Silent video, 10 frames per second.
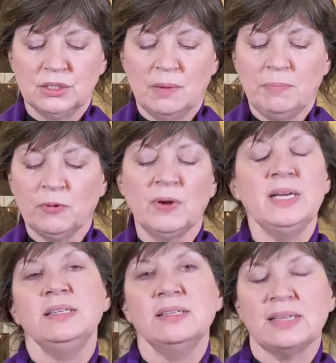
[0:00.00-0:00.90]
a
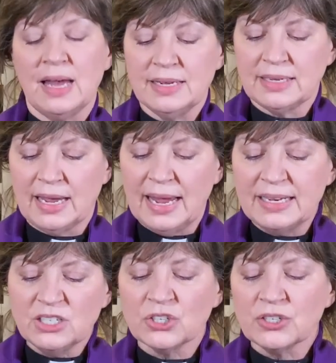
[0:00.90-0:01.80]
parade designed to
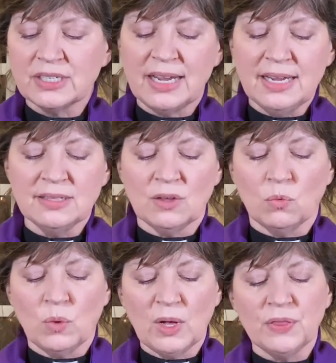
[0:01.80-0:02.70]
entertain the
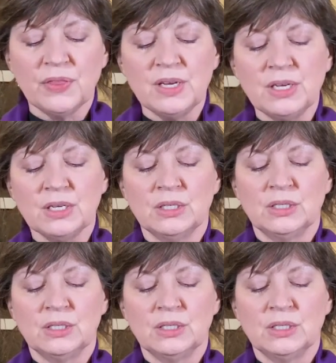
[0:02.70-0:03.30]
wealthy